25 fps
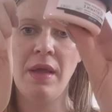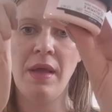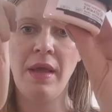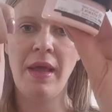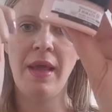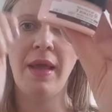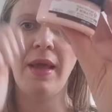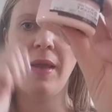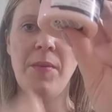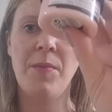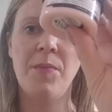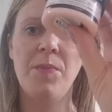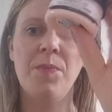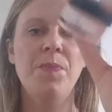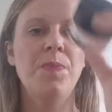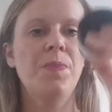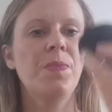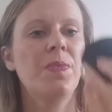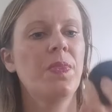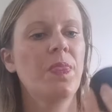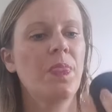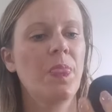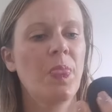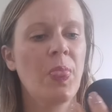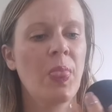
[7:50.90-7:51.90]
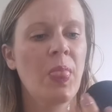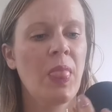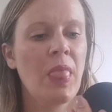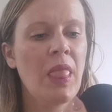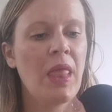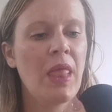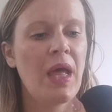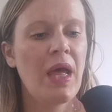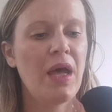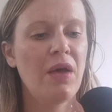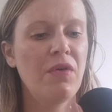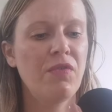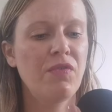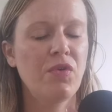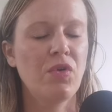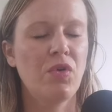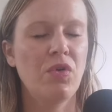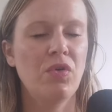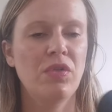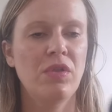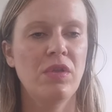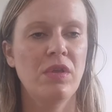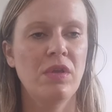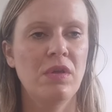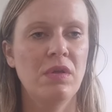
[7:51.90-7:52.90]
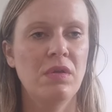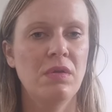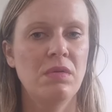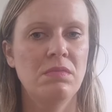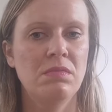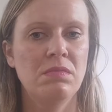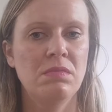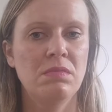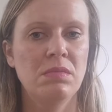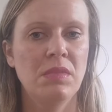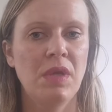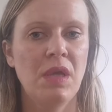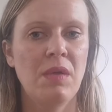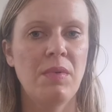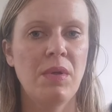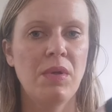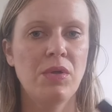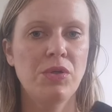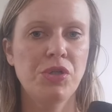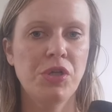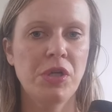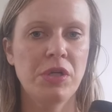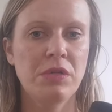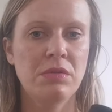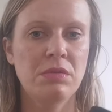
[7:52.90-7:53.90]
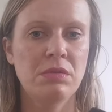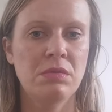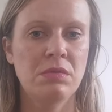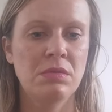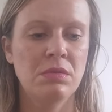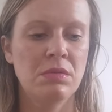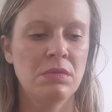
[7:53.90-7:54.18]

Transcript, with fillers: Um, I've got the emulsion